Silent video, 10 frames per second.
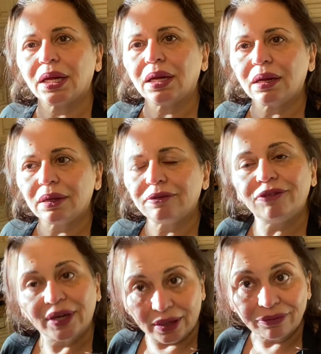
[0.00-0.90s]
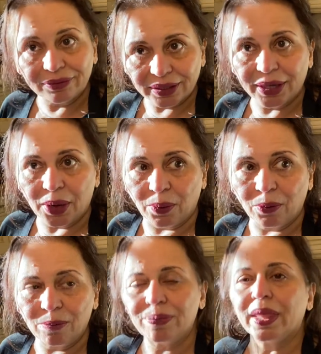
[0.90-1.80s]
falafel at
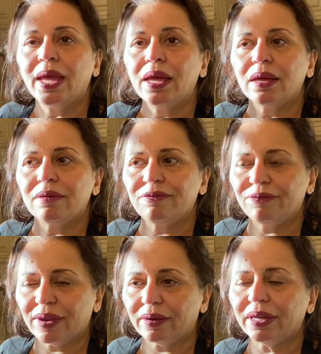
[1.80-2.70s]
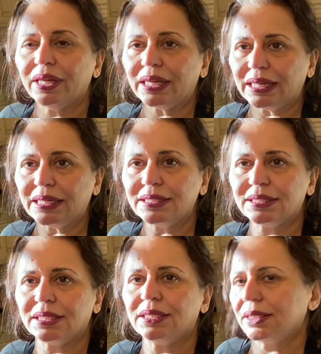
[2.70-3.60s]
home, a very
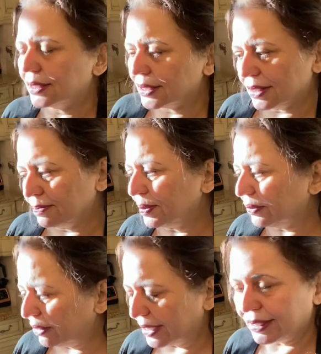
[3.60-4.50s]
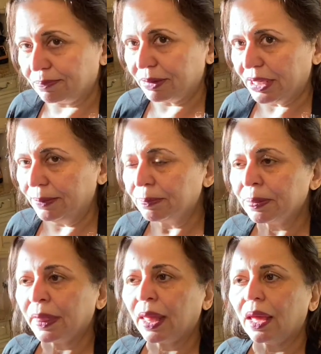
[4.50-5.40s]
easy and simple recipe.
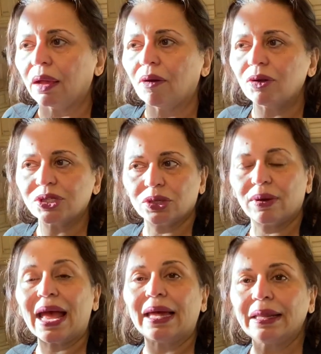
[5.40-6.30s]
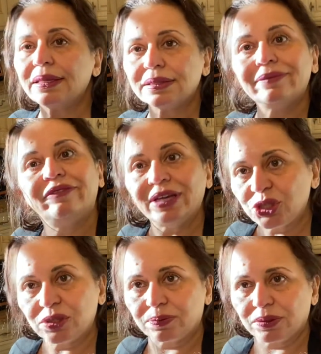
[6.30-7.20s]
Also adding some
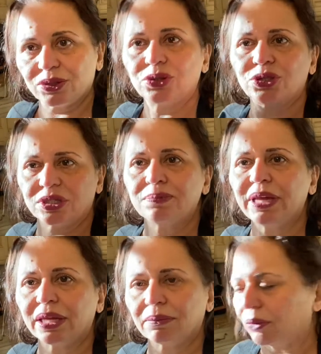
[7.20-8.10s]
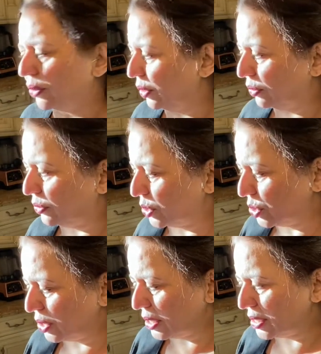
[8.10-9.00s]
vegetables to just make it more
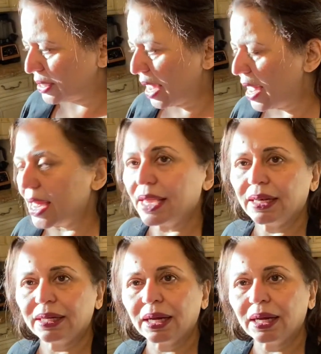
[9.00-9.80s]
nutritious, and